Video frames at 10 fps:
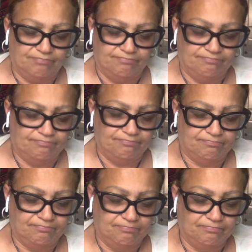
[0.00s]

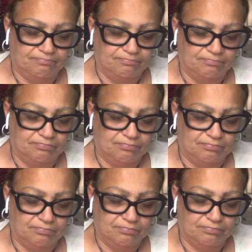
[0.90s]

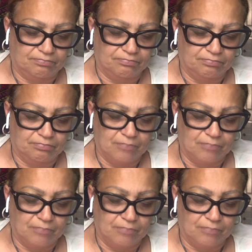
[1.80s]
No one is speaking in this clip.